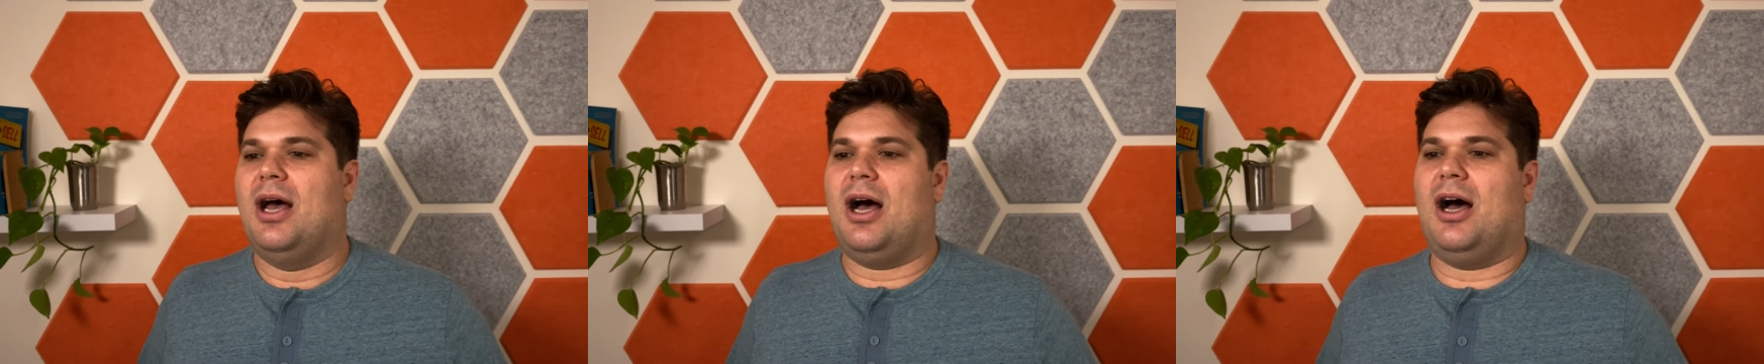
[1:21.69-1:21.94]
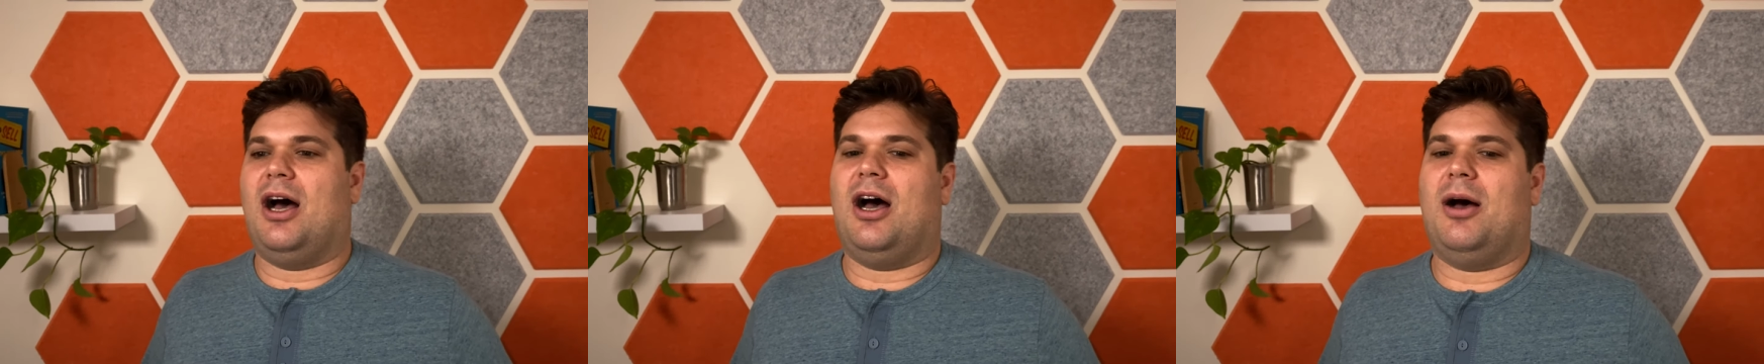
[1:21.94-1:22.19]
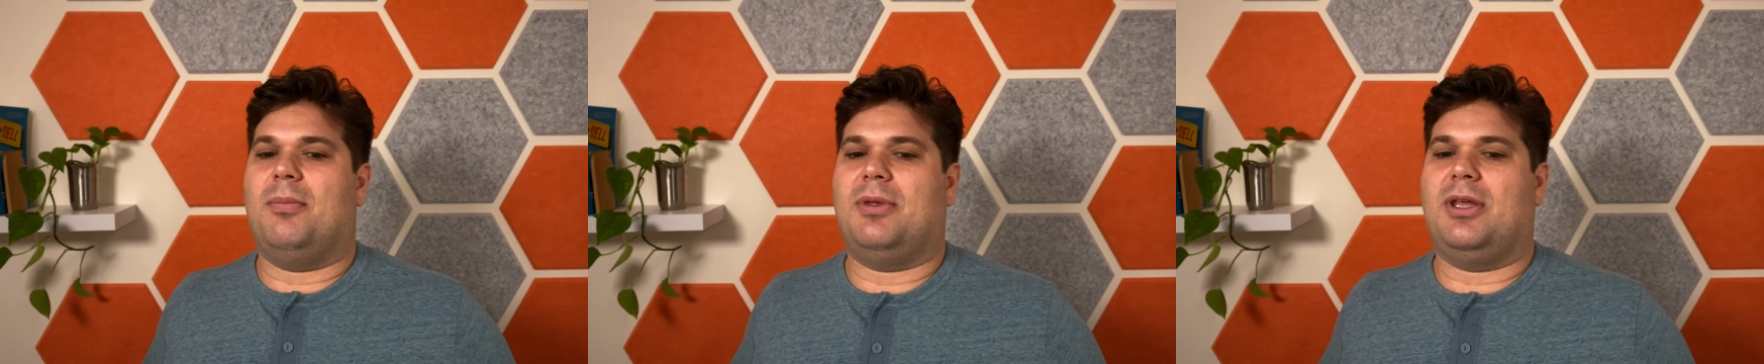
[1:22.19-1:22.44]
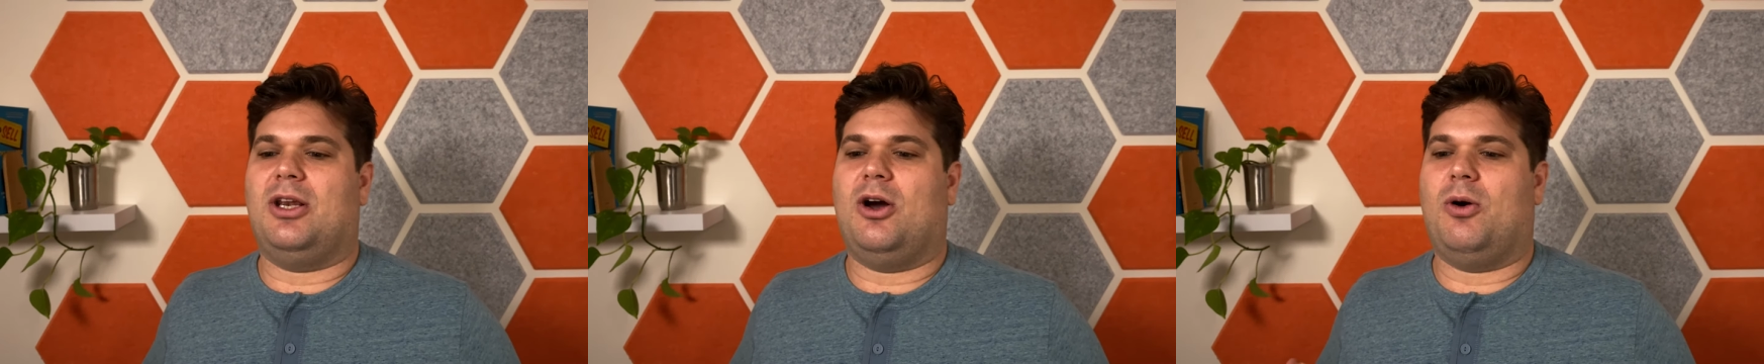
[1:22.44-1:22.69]

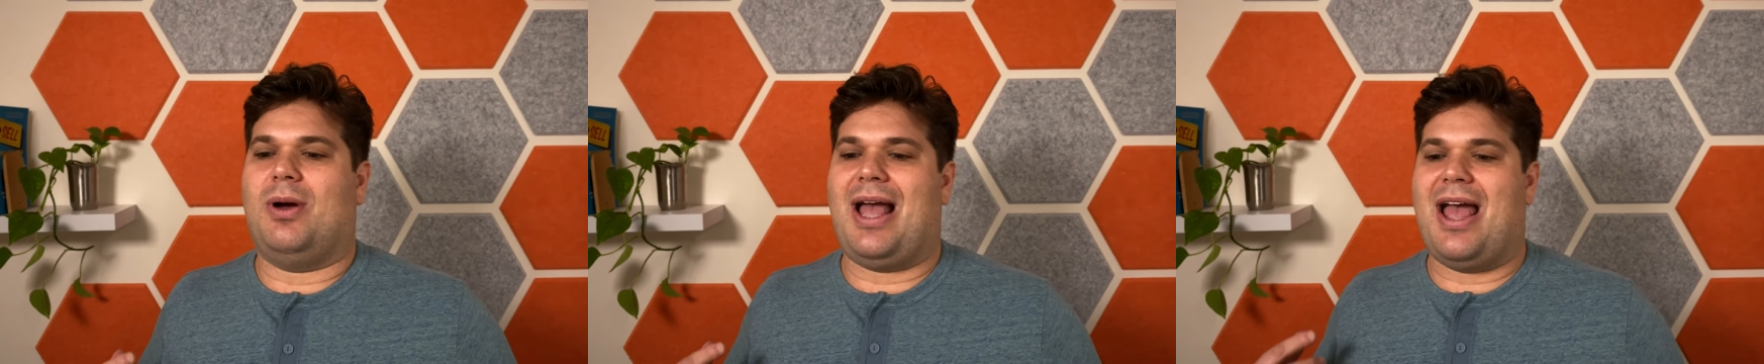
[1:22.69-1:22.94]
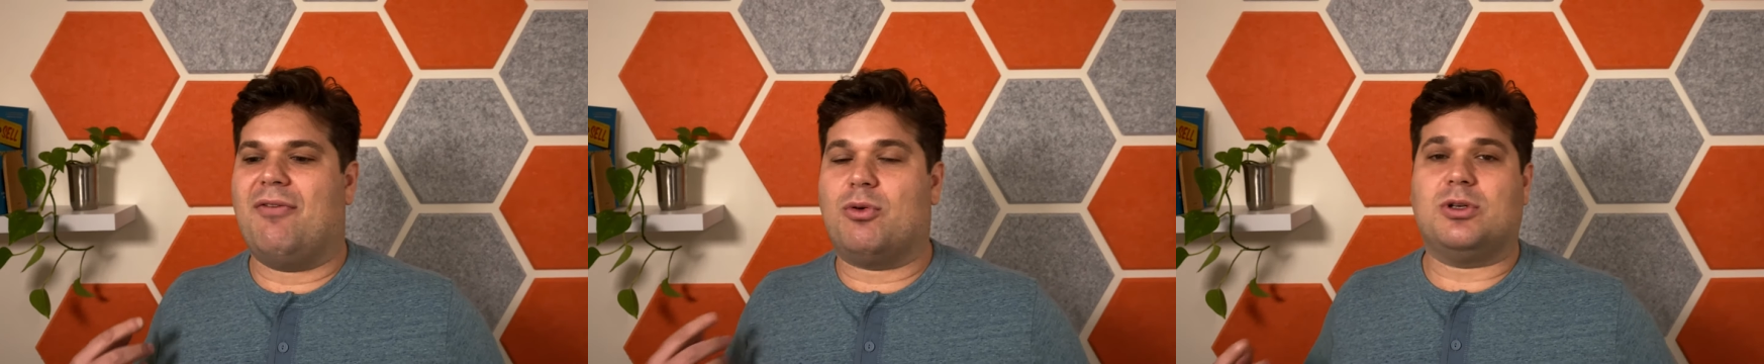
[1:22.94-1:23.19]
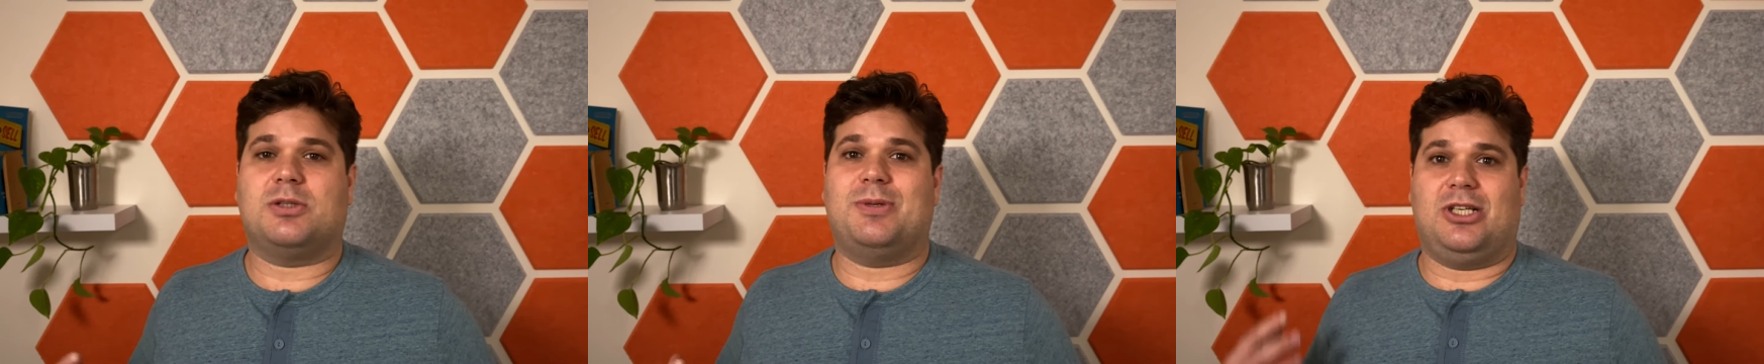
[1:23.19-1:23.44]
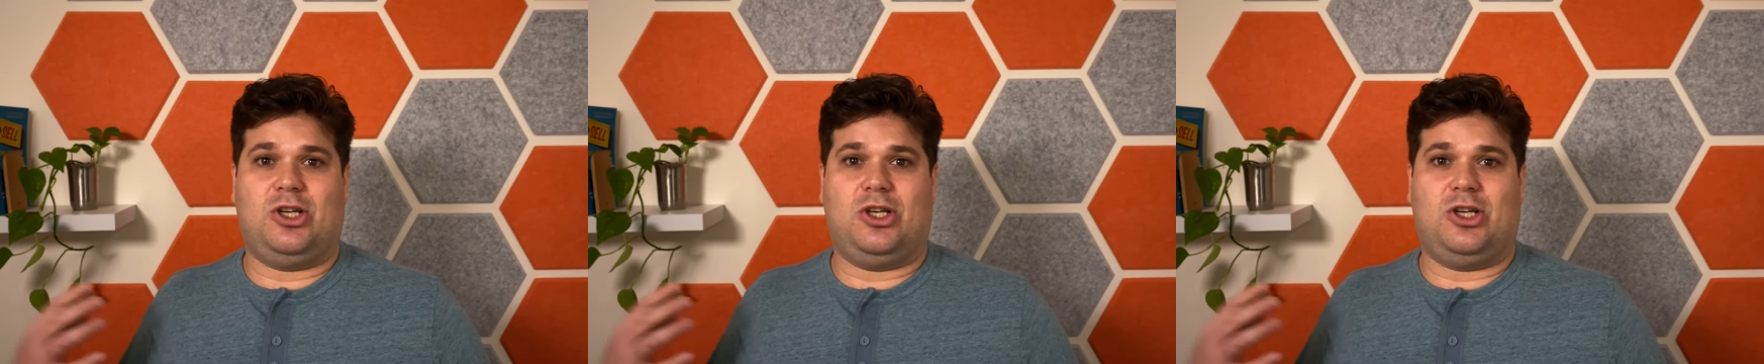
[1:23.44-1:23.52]
Everyone's busy.